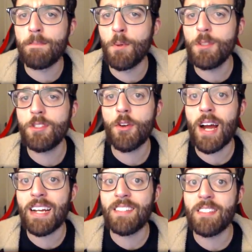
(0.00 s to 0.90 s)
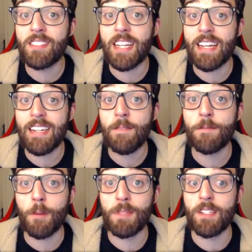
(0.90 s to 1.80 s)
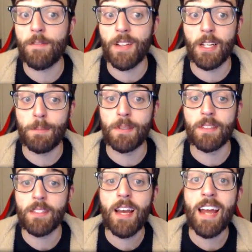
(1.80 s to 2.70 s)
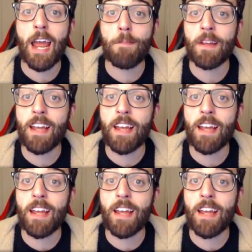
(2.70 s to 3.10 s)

more so understanding from the developers. Epic